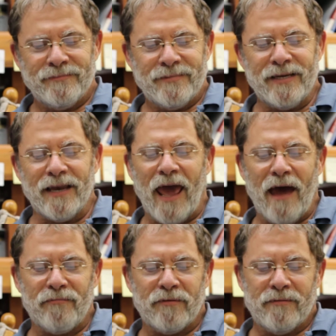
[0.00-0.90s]
He
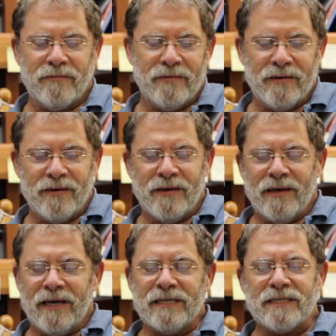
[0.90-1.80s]
laughed.
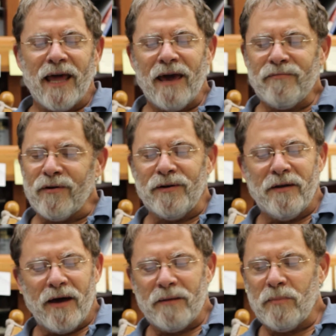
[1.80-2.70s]
His life could
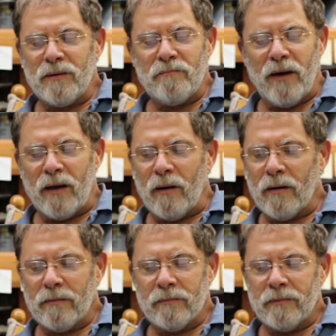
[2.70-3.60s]
not have been better.
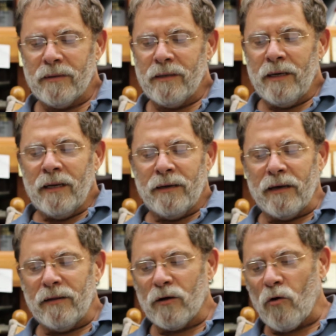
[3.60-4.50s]

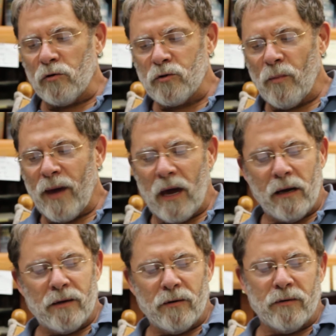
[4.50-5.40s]
Taking the grocery bag
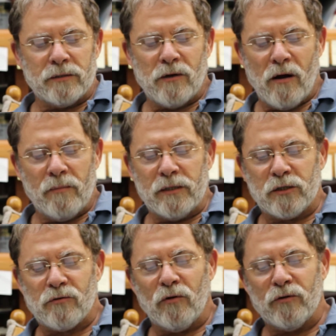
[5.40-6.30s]
under his arm, he
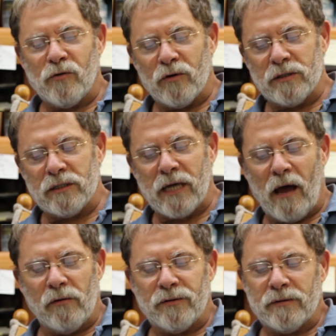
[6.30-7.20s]
strolled towards his
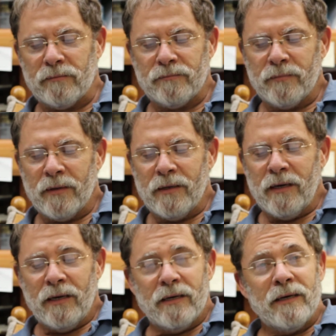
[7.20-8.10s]
house.
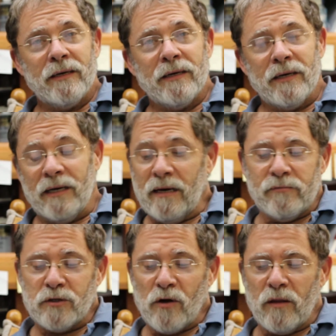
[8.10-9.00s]
He
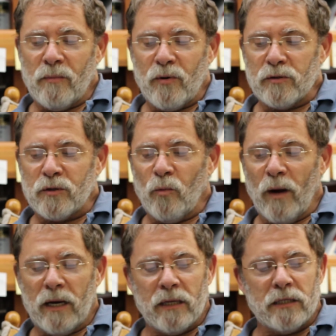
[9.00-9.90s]
never saw the person
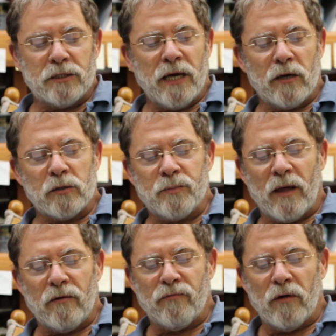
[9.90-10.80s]
waiting in the shadows
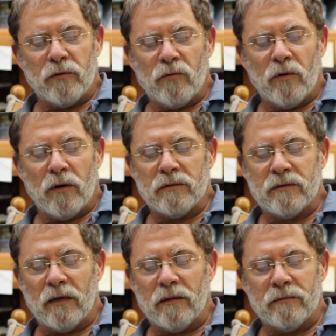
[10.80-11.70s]
by the front door
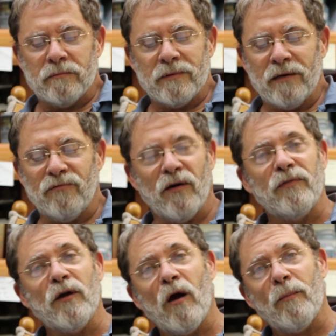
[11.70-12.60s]
until he
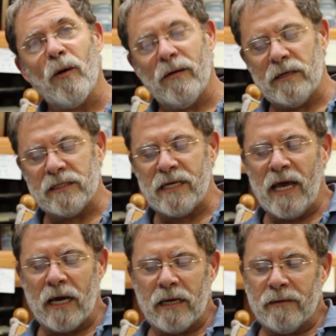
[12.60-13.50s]
felt the arm around his
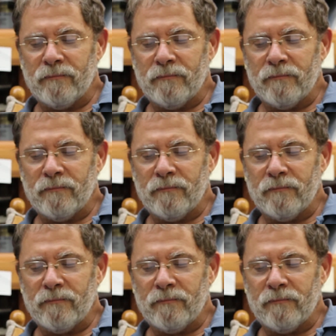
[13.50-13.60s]
neck.